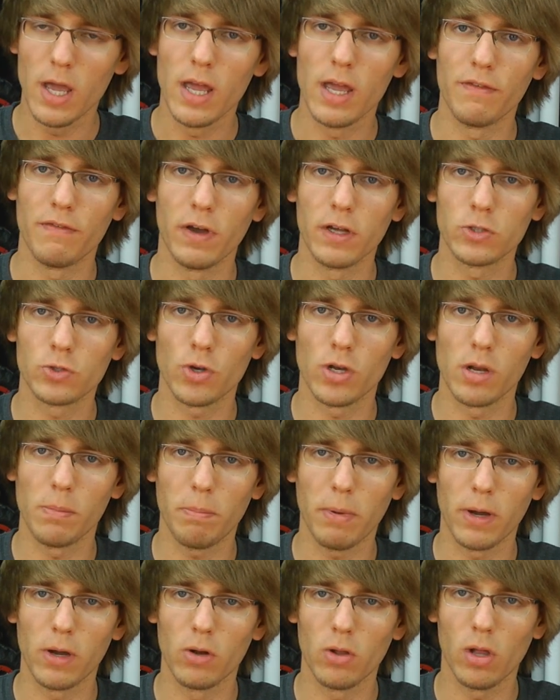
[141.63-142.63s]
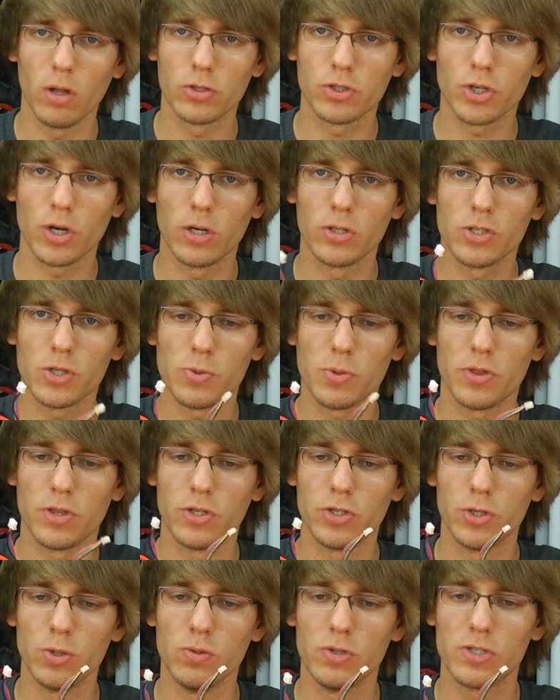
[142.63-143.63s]
If I try to parallel charge this with the
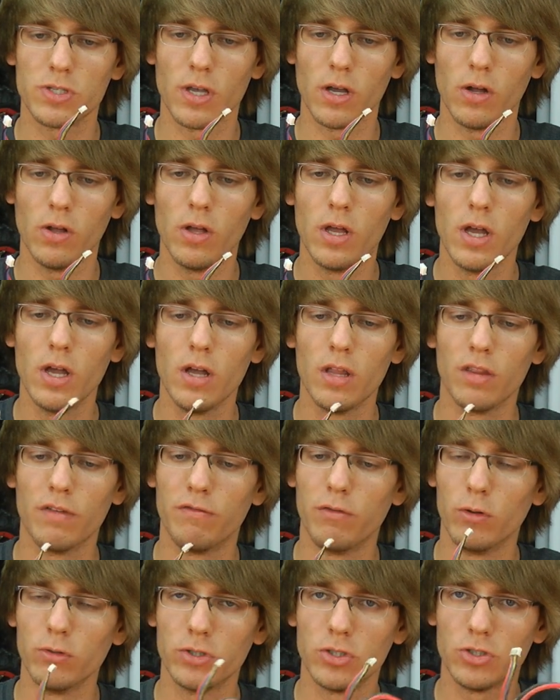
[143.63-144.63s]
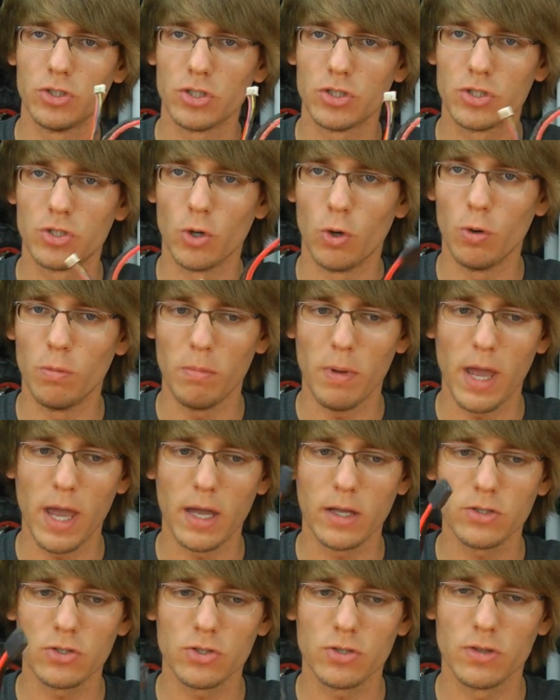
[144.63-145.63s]
two cell, the voltages don't
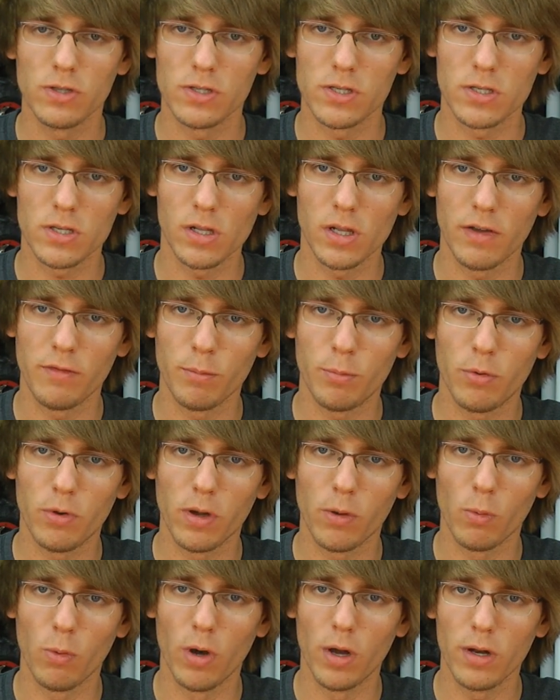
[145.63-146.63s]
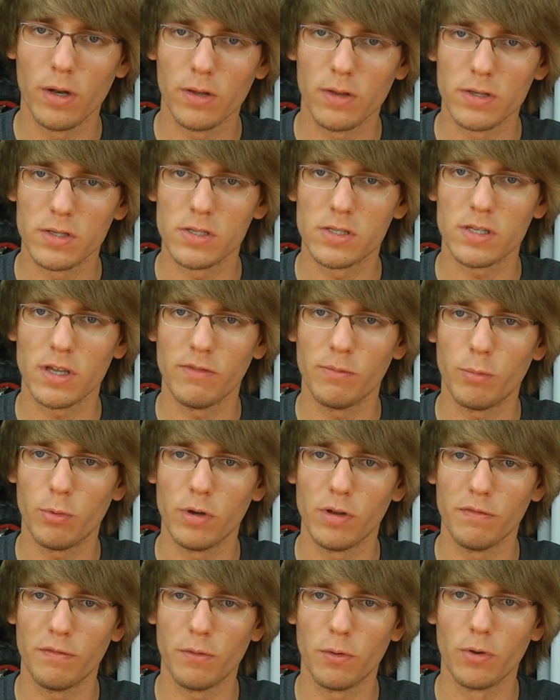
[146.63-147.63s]
match, this is 11.1, this is
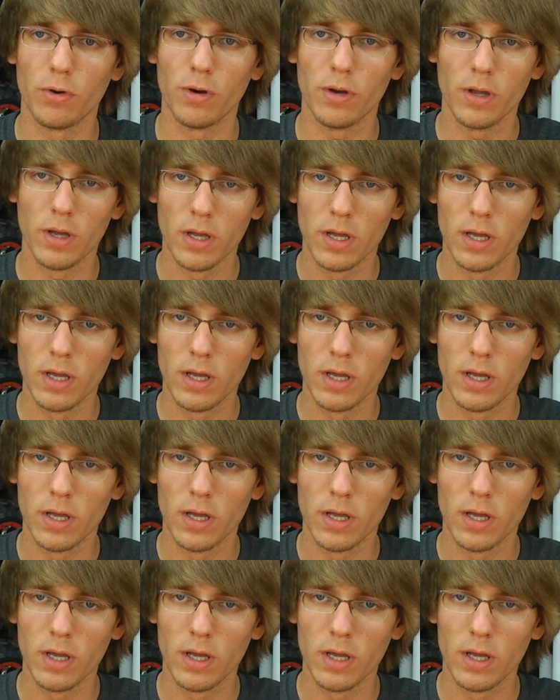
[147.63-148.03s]
7.4,